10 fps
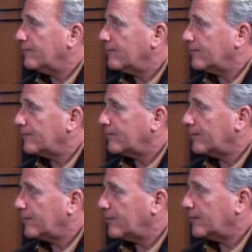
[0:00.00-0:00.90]

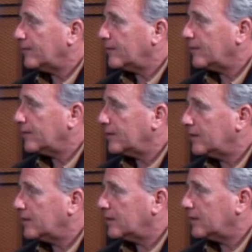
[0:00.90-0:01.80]

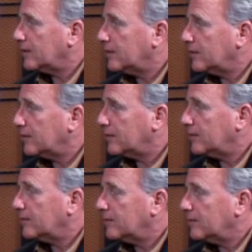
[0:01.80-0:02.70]

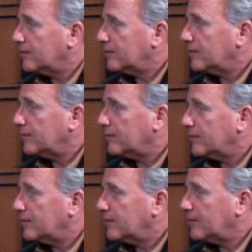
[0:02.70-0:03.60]

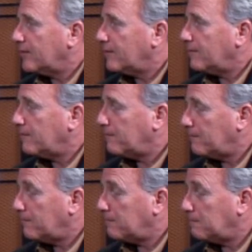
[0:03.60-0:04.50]

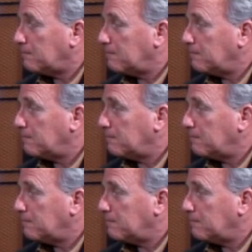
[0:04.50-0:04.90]
This person isn't speaking.